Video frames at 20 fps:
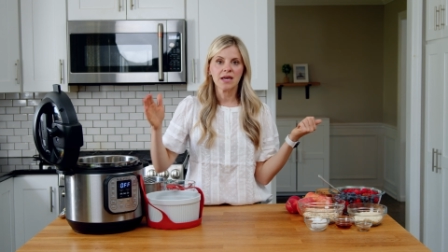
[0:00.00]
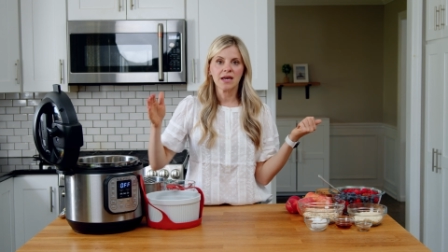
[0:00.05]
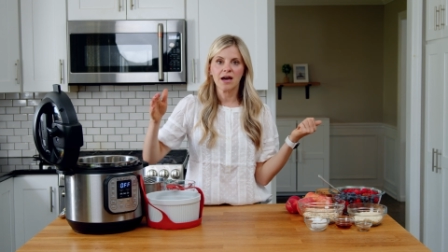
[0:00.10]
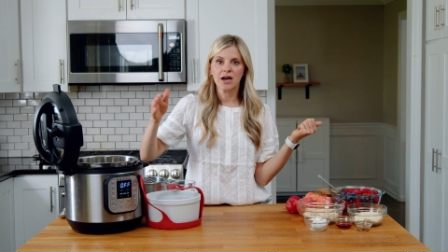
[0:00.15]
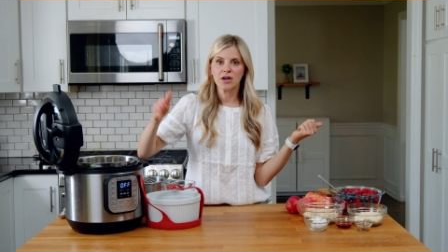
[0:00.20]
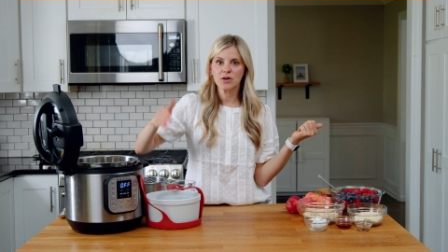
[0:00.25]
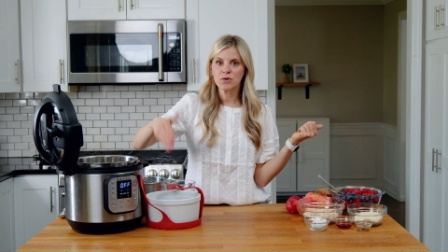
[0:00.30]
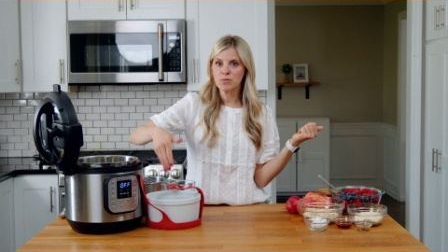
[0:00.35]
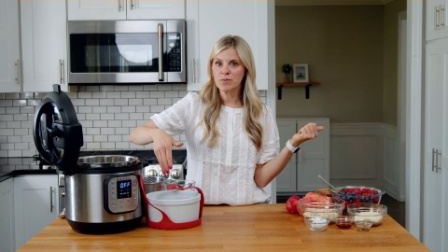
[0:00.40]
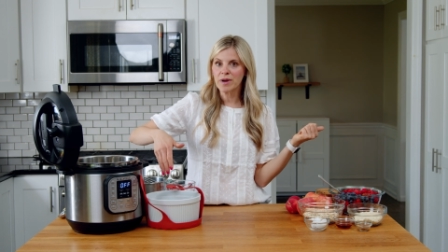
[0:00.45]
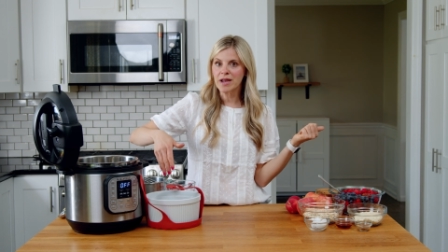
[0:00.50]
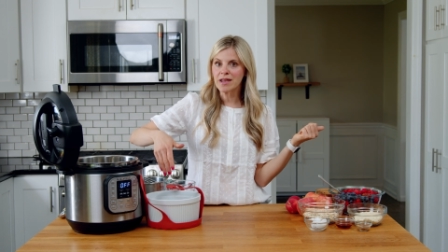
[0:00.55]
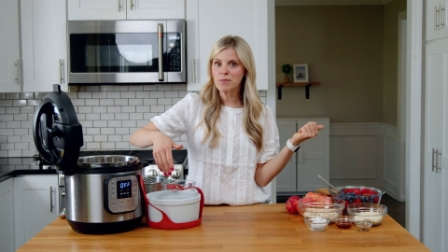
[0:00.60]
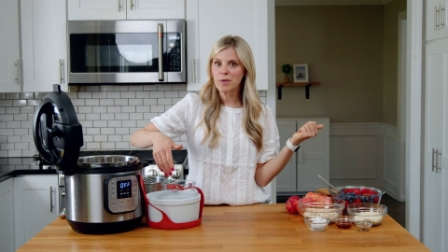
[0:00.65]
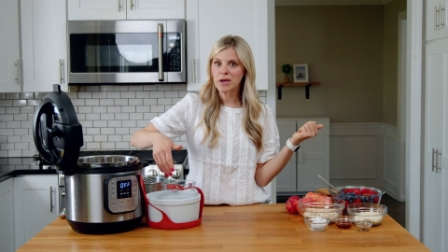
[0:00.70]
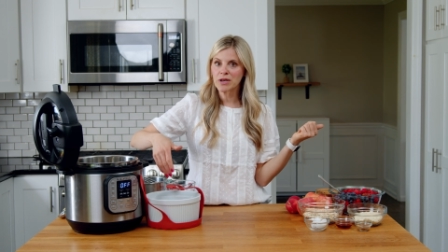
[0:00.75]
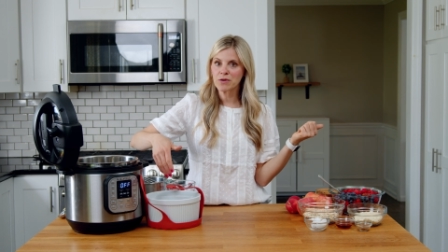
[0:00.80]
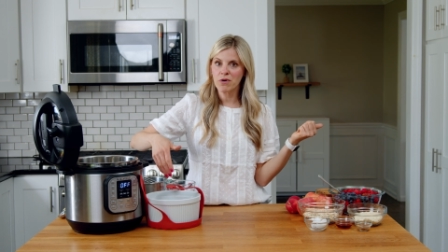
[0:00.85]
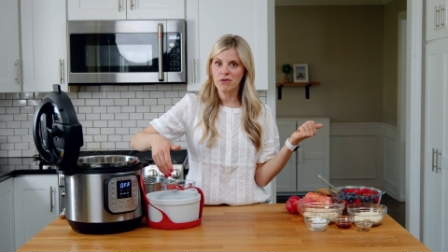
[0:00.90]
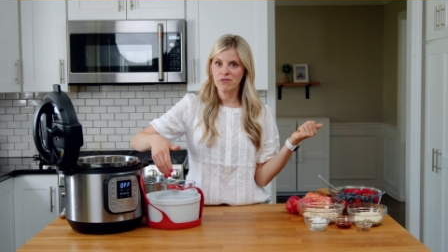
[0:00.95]
A great
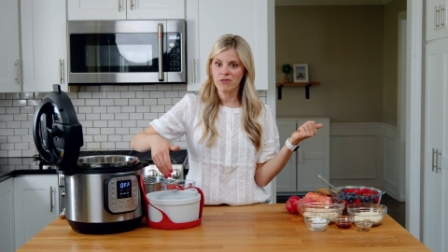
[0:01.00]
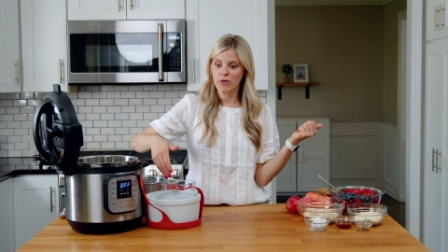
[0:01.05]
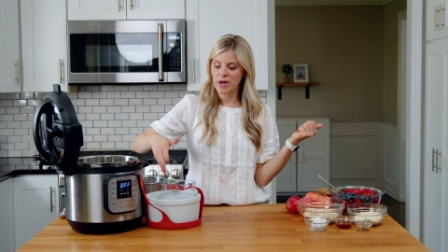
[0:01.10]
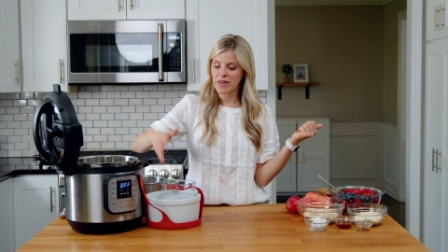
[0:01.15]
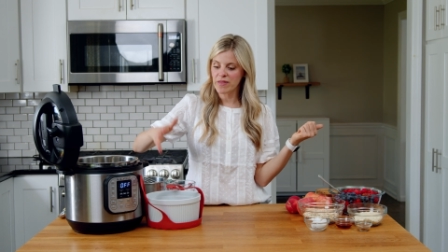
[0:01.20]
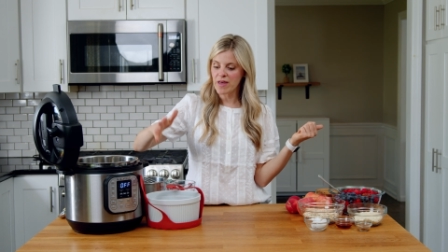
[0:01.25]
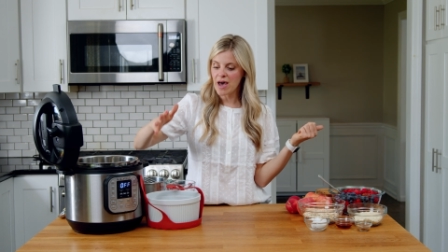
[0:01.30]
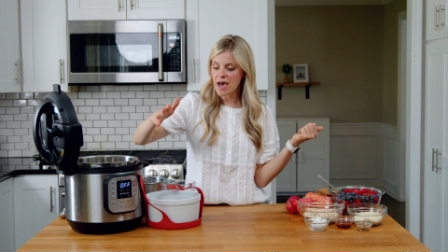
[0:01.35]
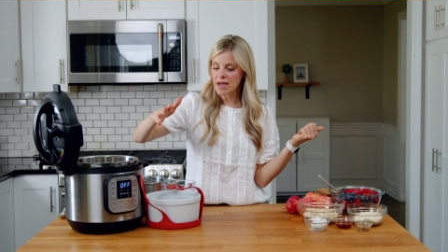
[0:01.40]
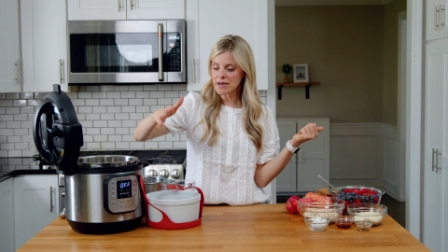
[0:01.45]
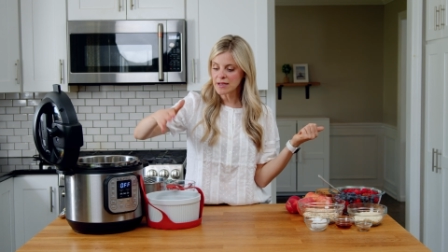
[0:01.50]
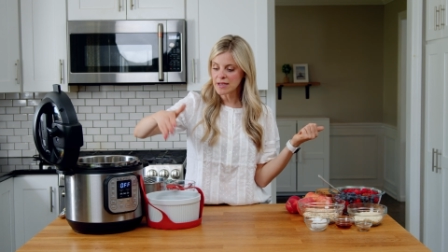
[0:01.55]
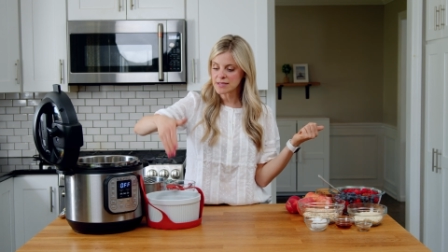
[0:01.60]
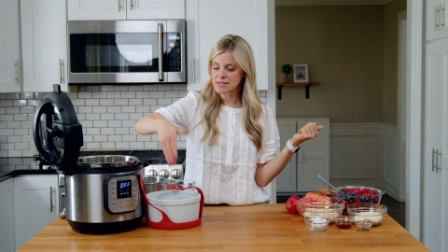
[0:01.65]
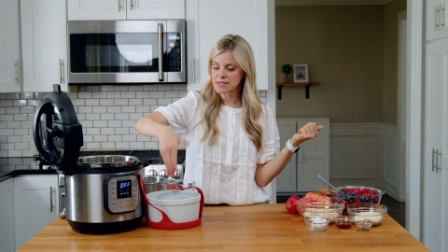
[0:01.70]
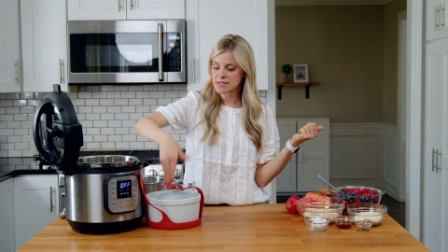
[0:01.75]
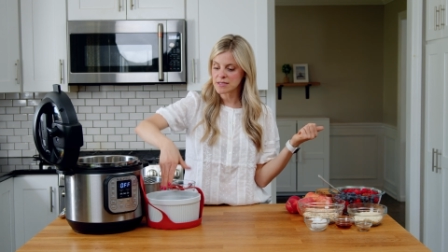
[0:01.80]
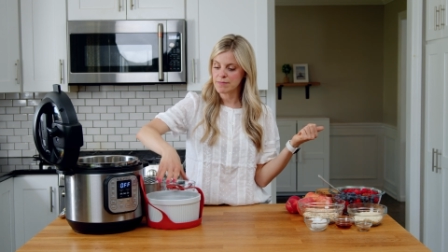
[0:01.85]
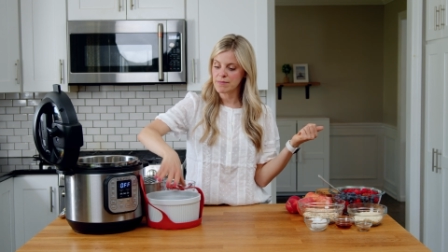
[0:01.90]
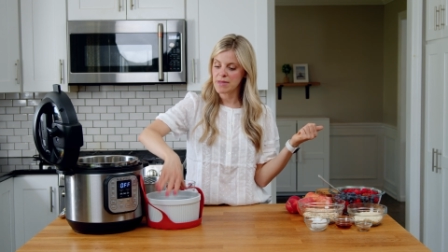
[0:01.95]
way to avoid that
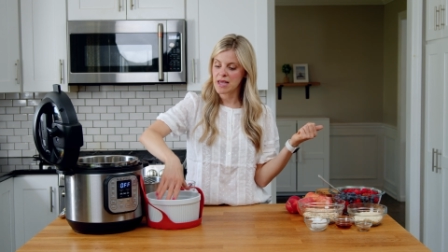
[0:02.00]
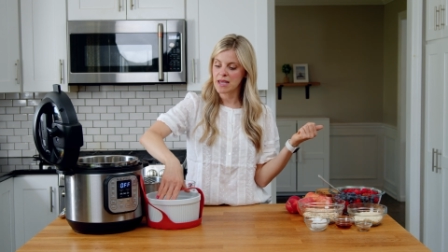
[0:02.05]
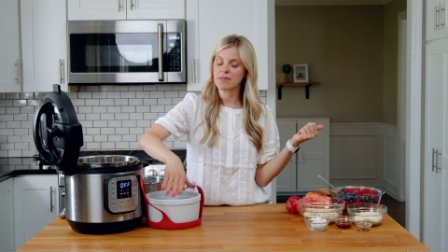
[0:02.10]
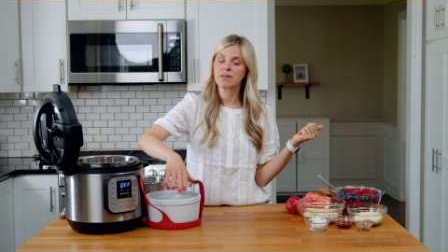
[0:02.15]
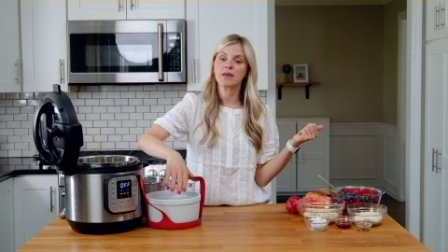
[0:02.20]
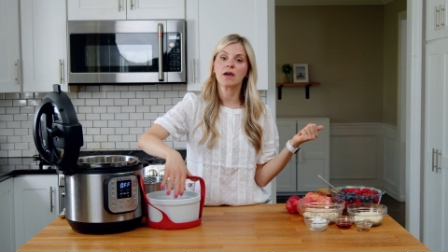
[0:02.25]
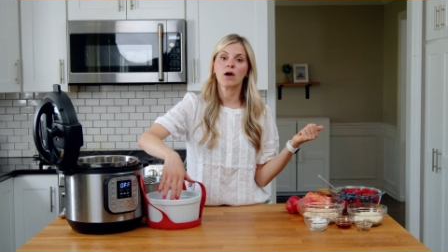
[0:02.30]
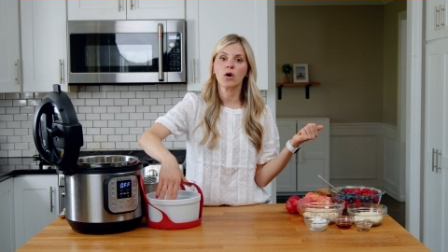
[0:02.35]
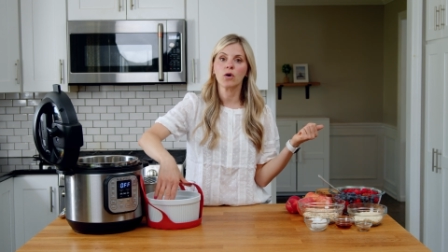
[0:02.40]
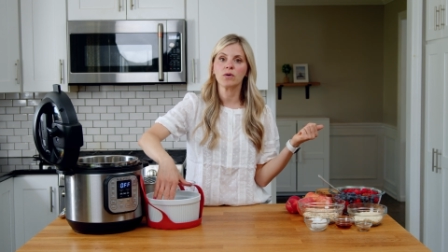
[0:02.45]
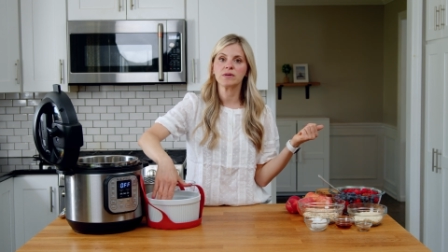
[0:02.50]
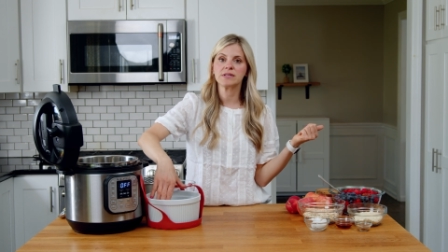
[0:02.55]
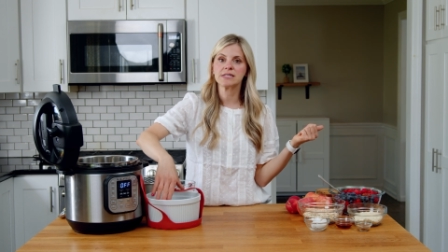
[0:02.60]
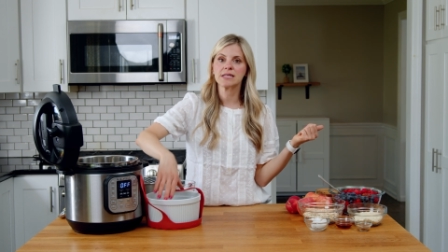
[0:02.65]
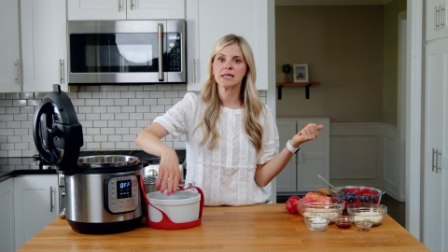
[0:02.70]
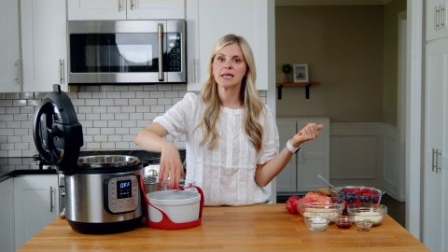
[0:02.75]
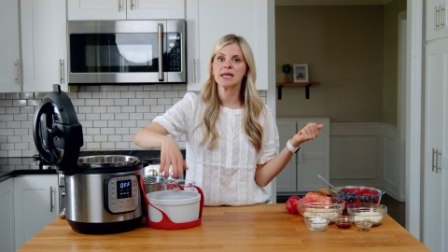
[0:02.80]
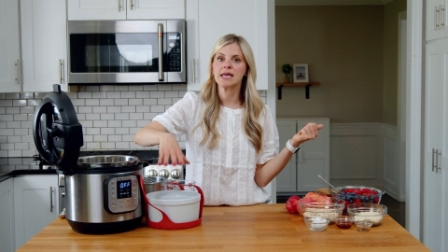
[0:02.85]
is to make the oats